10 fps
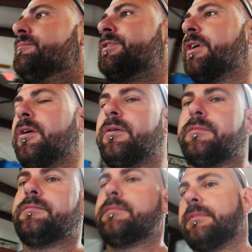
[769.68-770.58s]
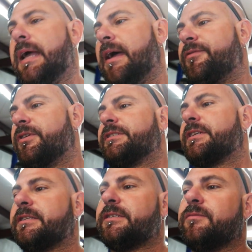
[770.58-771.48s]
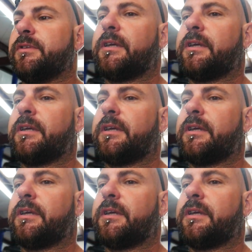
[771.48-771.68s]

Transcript: So after discussing with the